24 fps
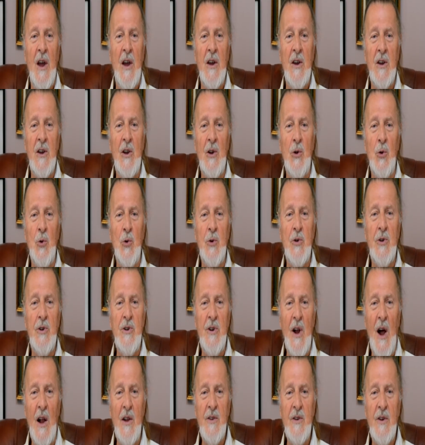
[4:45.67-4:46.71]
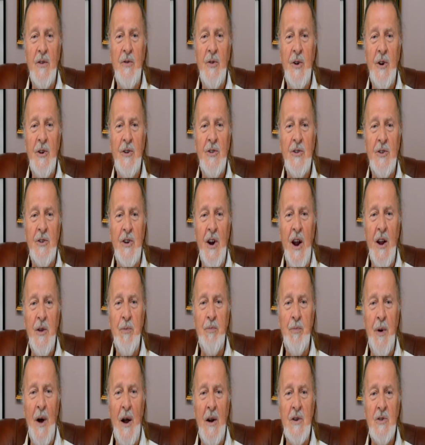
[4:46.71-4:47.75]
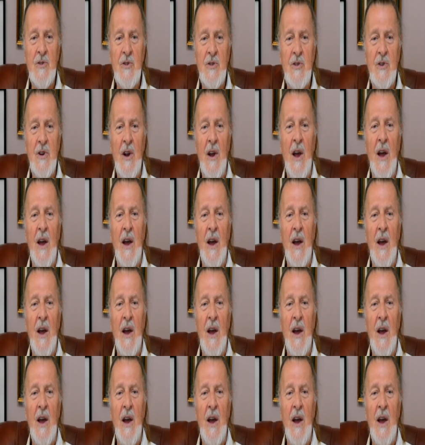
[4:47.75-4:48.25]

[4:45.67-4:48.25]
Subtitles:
He looked non-reverse straight punch